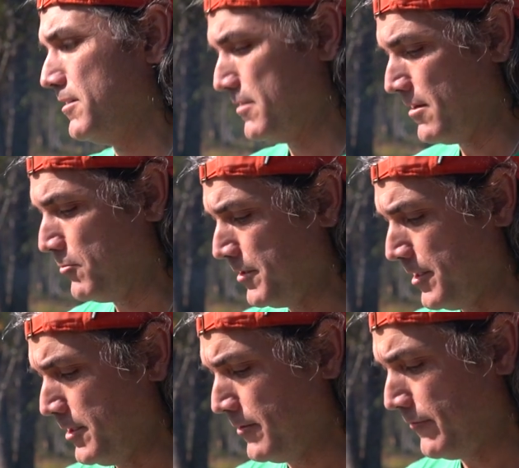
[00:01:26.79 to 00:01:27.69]
that we're
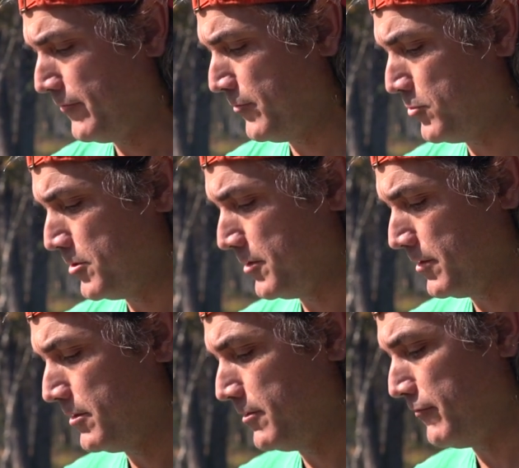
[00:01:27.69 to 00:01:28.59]
in it for
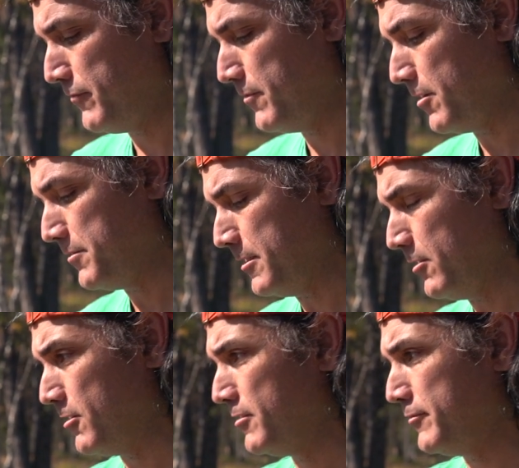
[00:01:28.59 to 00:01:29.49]
the, the
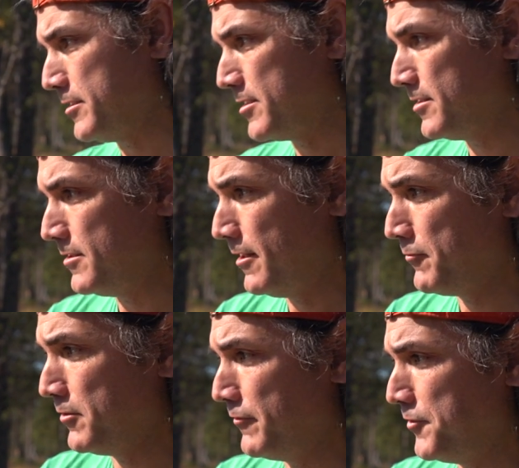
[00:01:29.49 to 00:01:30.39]
art of it, not
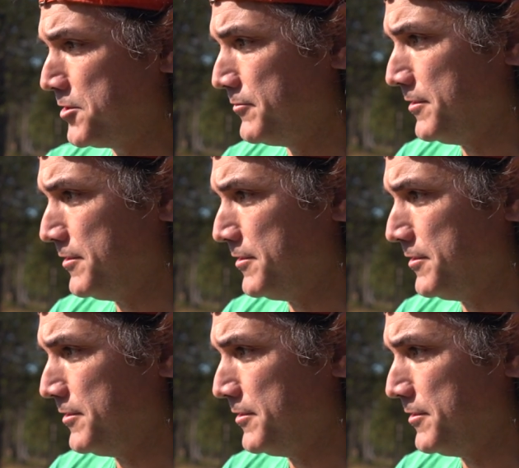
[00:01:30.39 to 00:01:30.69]
for the fish of